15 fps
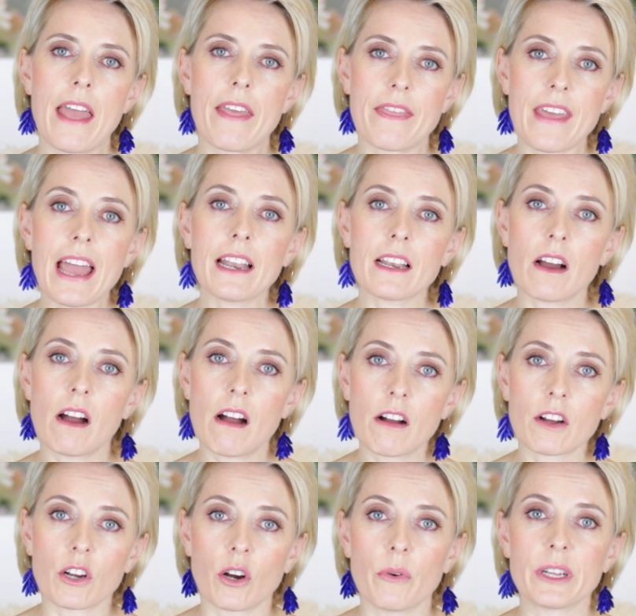that are
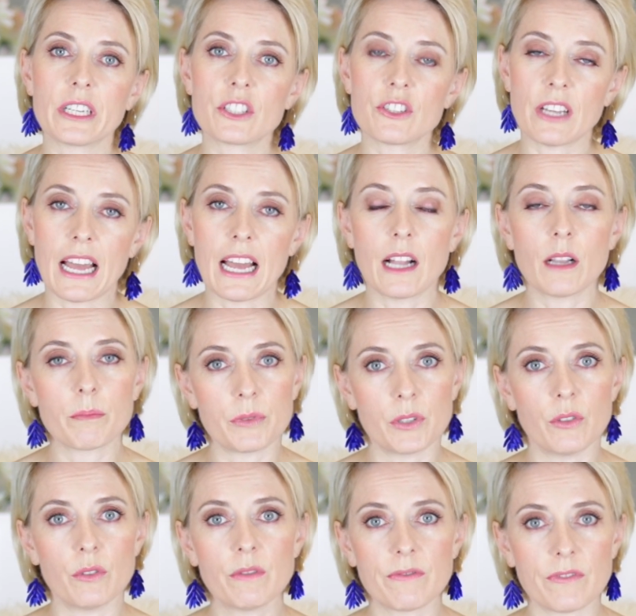going to help
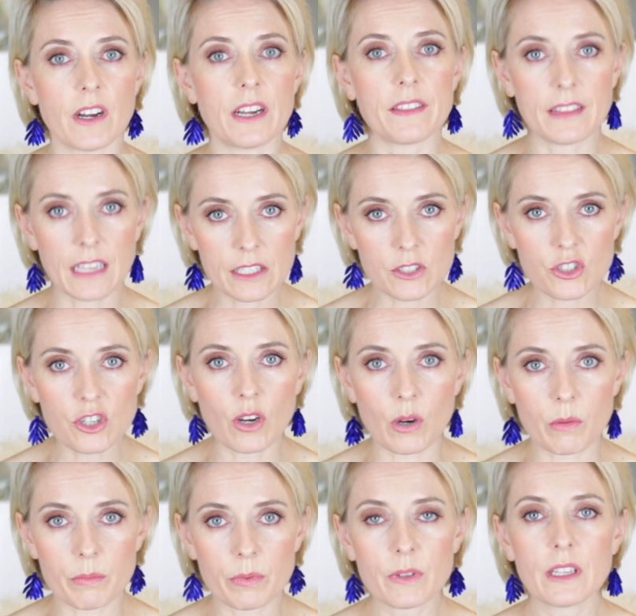you find that
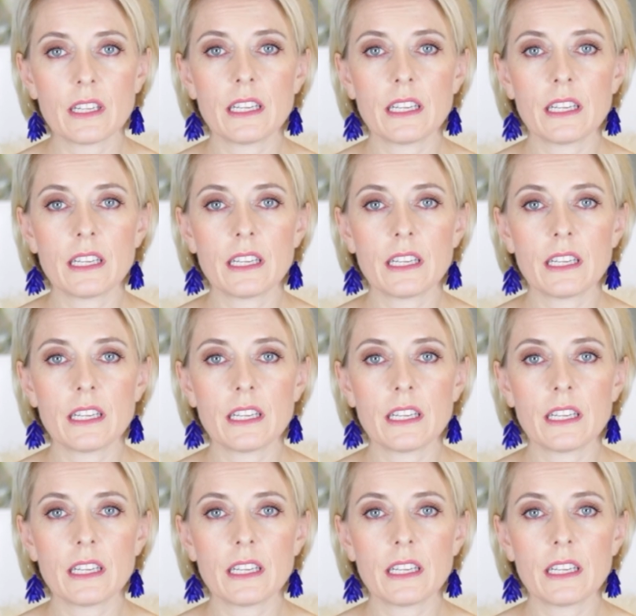job.